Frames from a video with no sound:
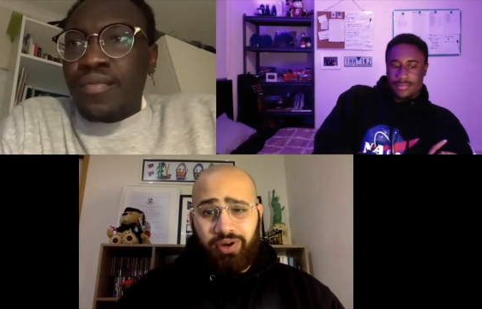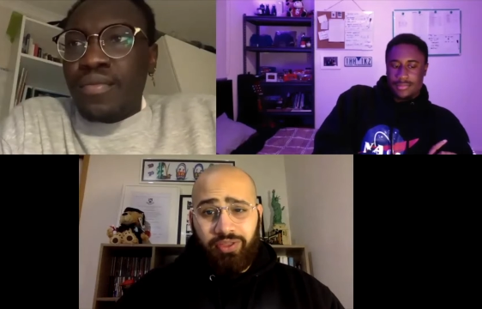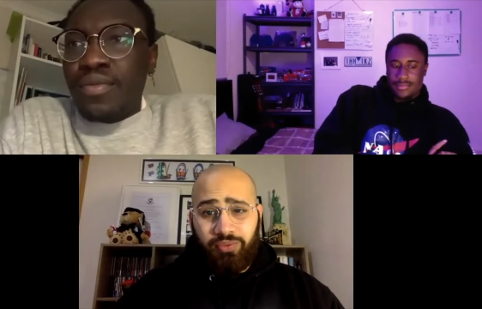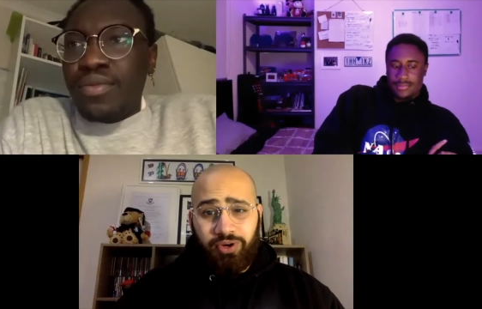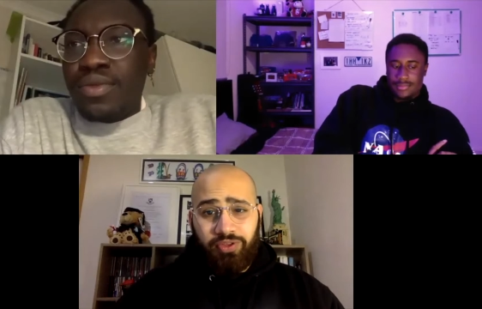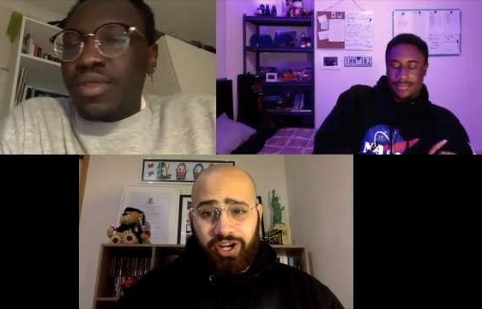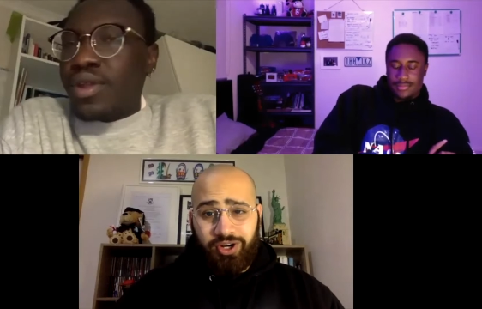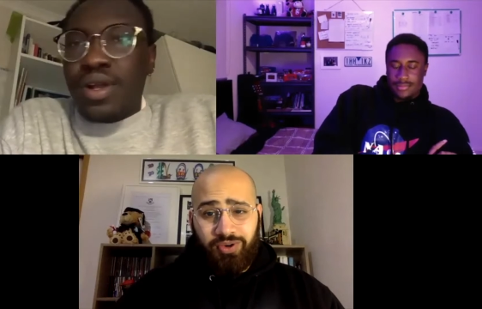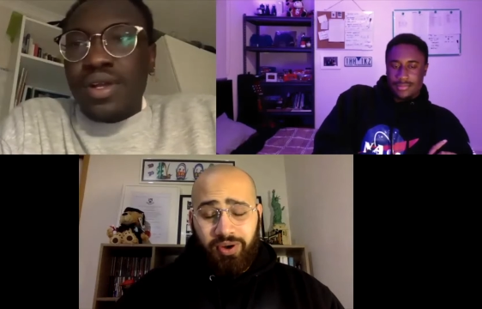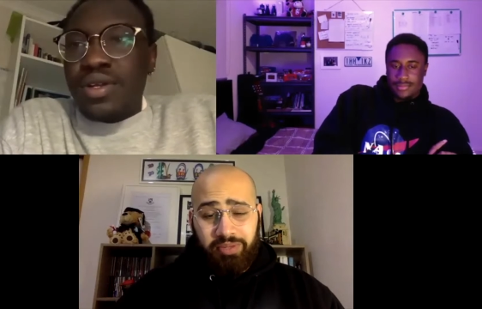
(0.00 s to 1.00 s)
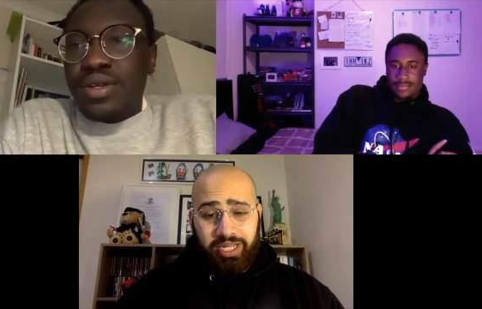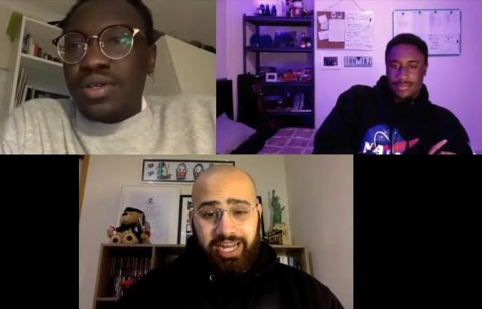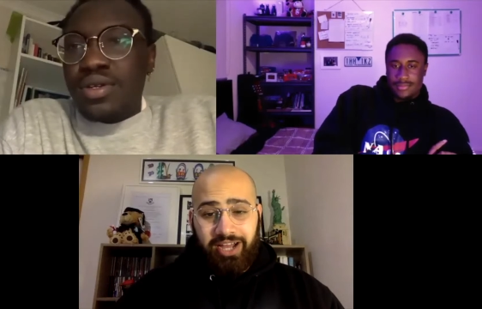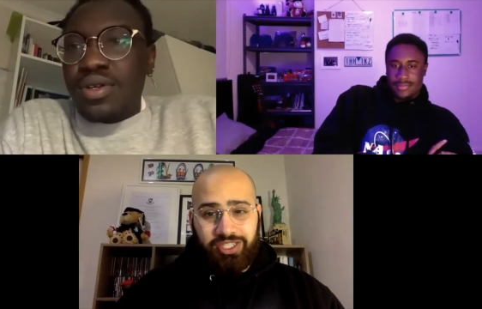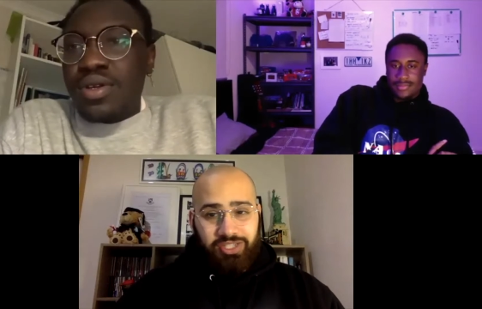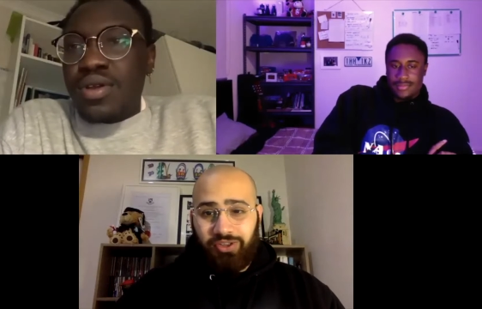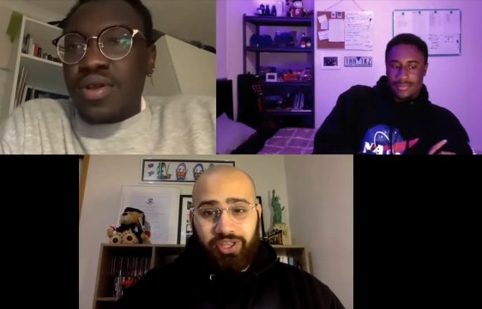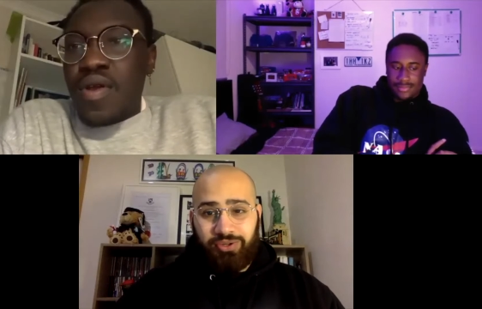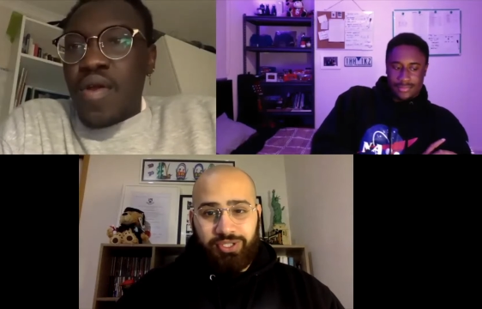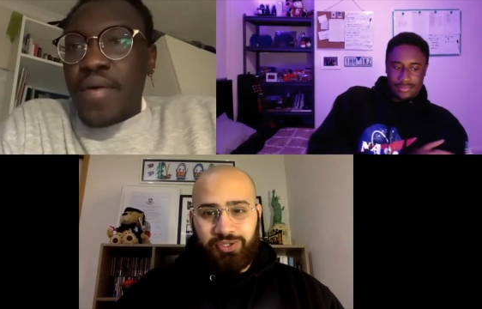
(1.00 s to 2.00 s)
Speaker 1: around the world that are crumbling now because all they
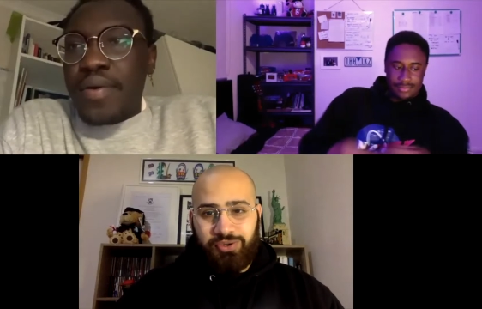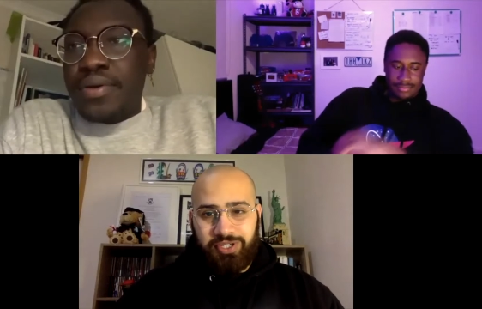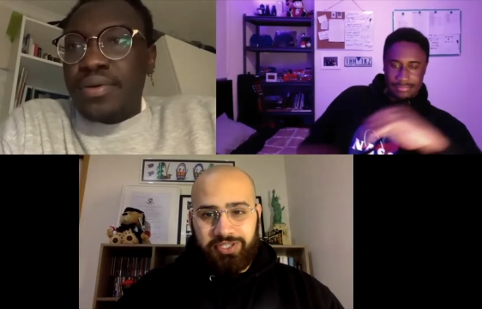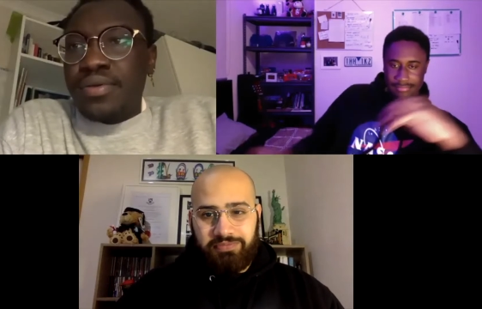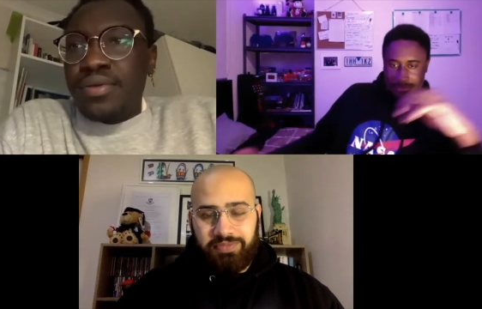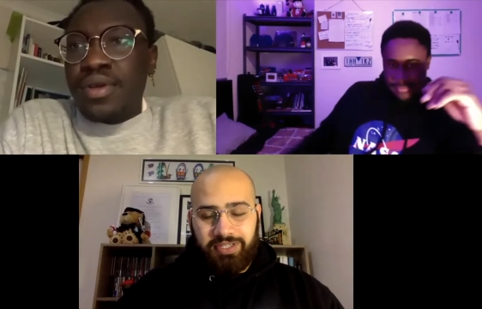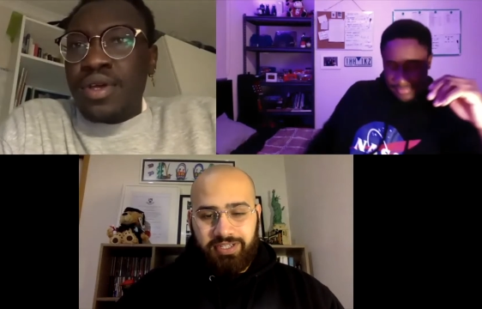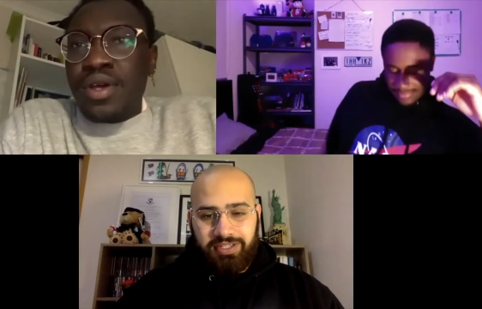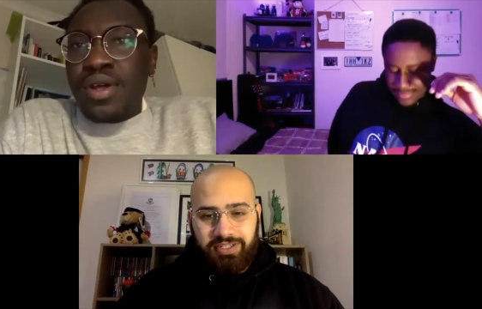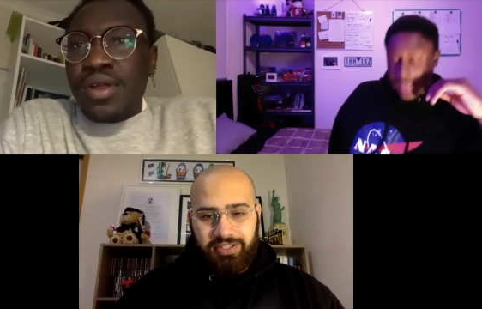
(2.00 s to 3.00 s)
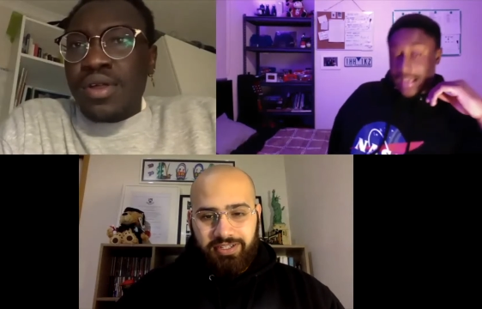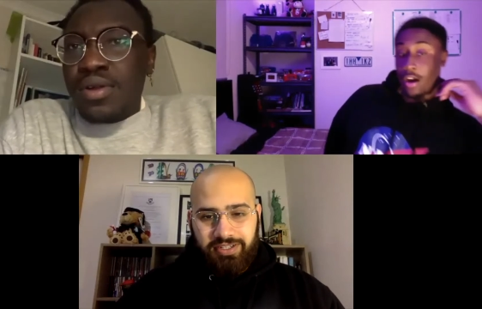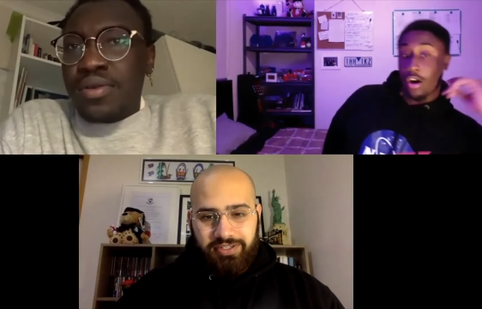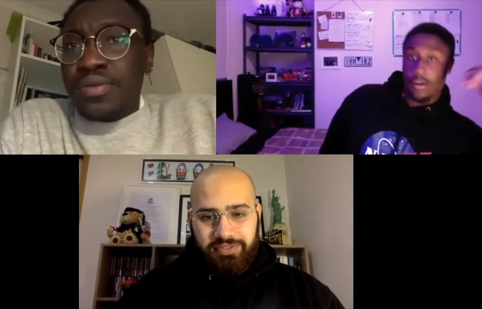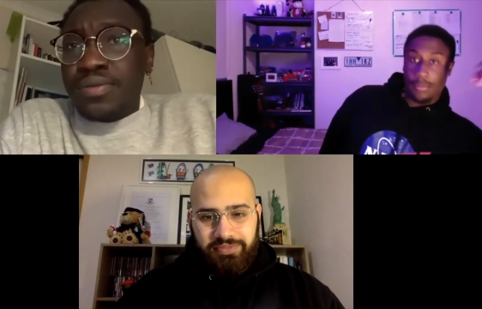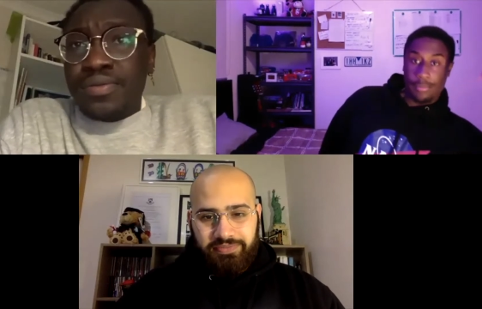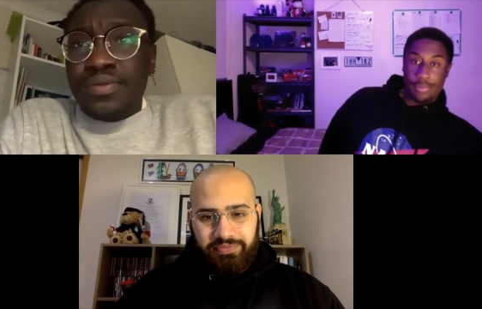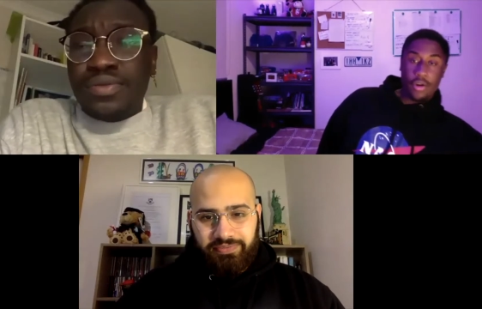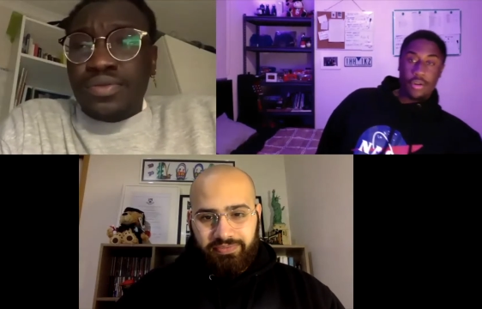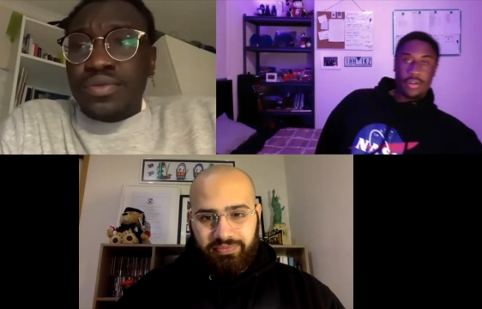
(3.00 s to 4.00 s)
do is tourism.
Speaker 2: Yeah. Oh,
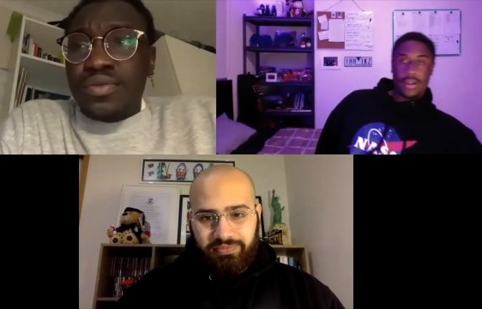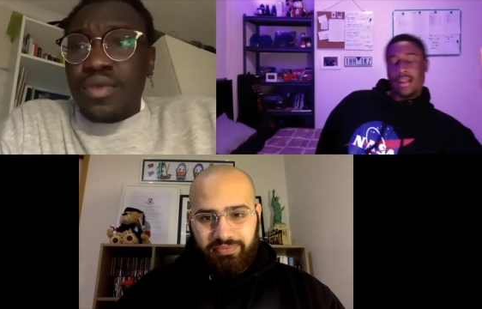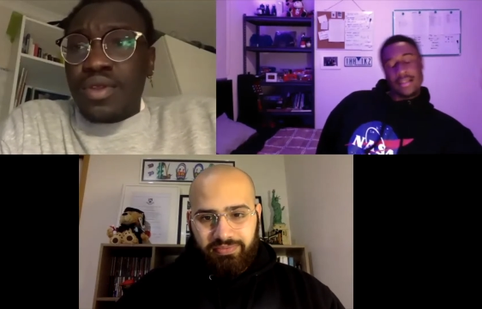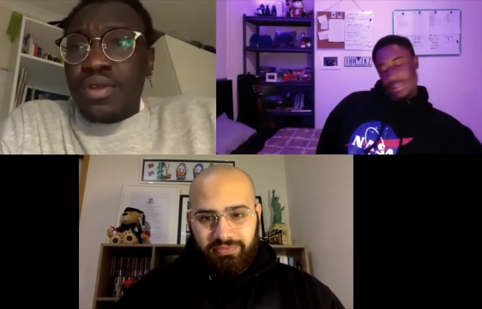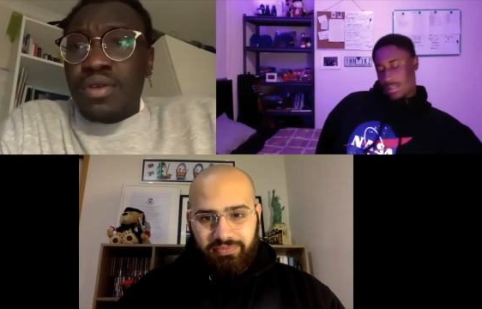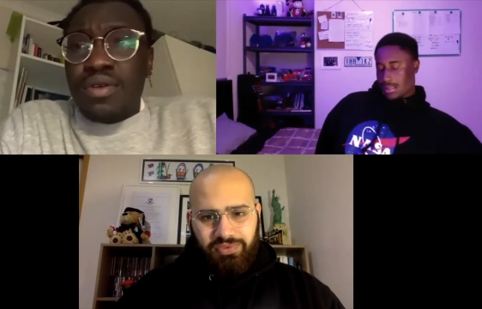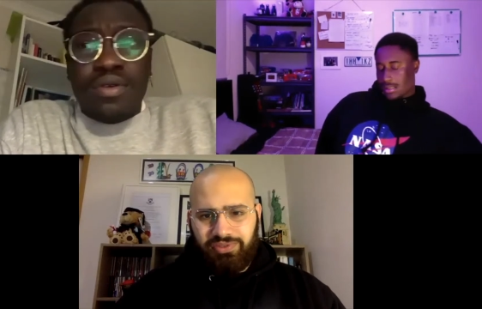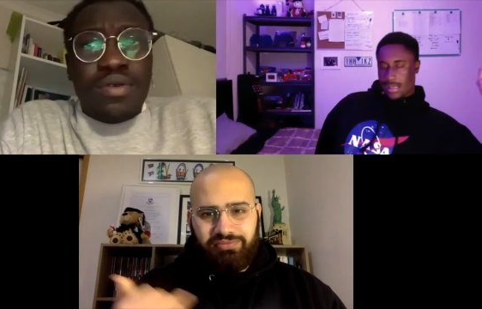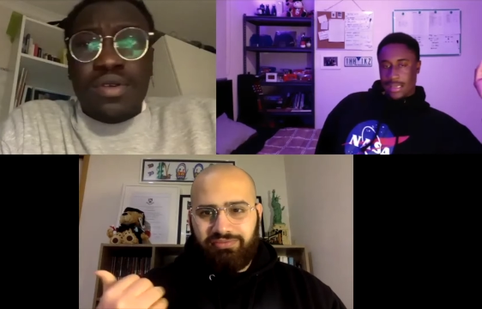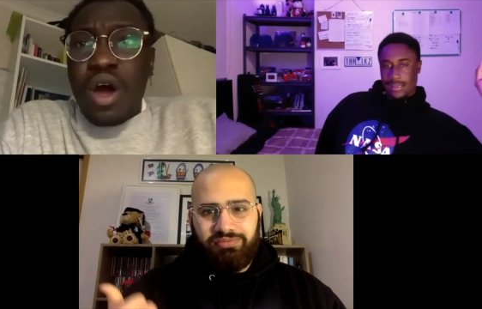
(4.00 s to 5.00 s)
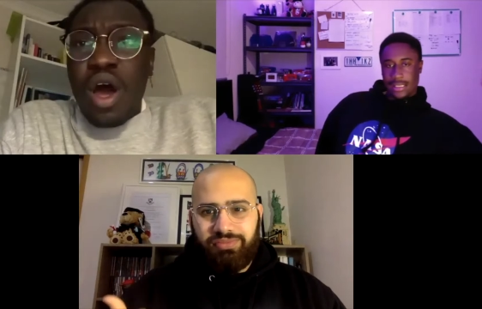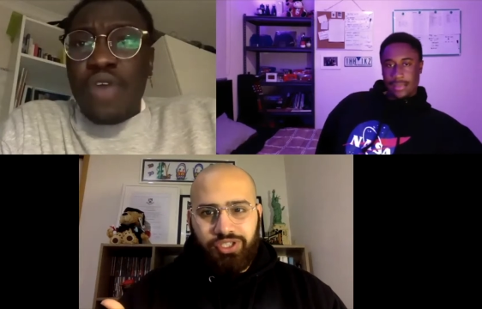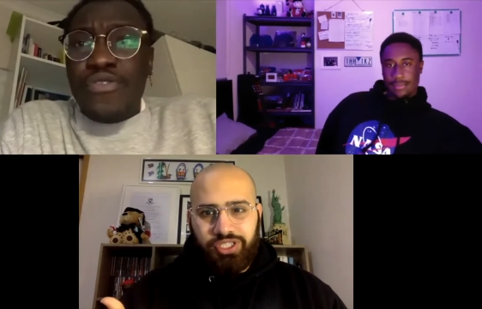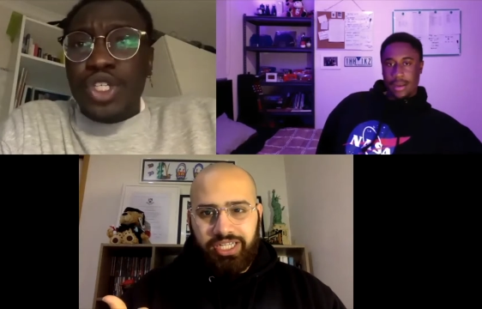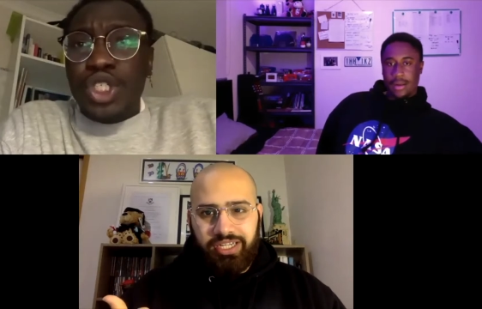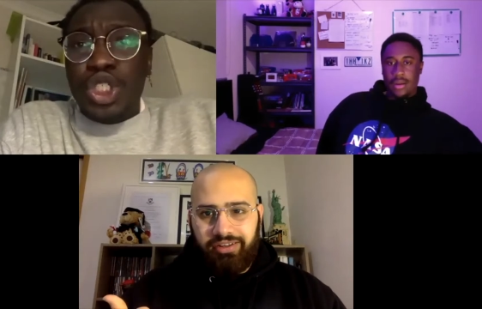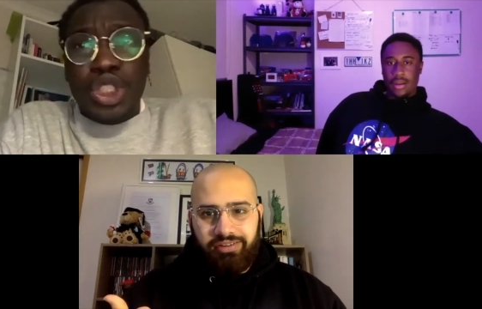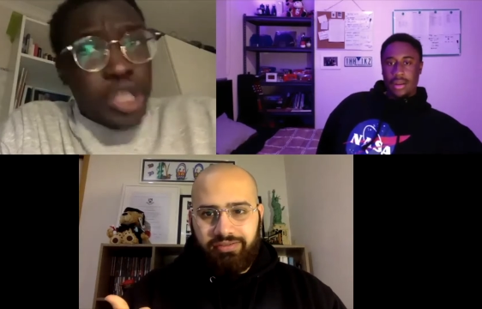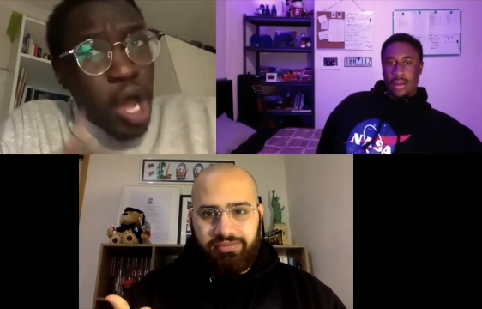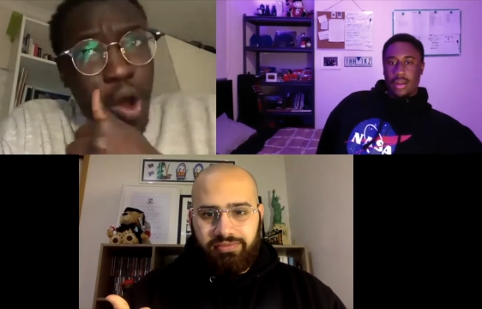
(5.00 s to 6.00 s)
bro, uh, this is a side. Oh, for sure,